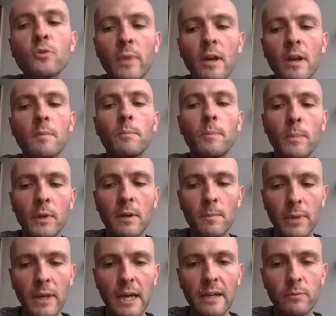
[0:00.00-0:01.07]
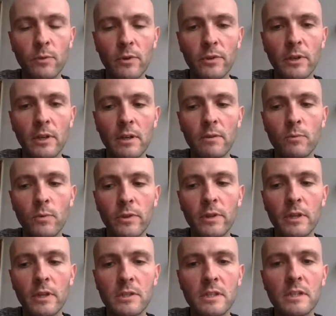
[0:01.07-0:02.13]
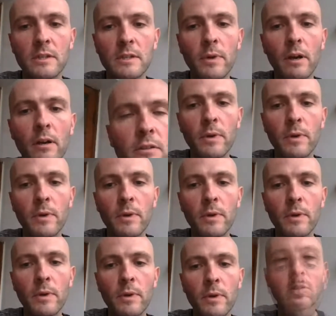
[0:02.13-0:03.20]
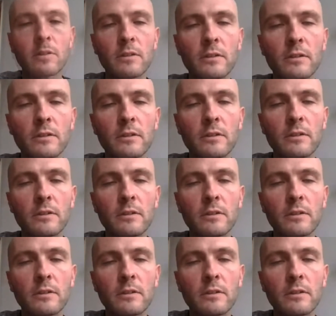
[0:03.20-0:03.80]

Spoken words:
for them to become compliant with the GDPR. So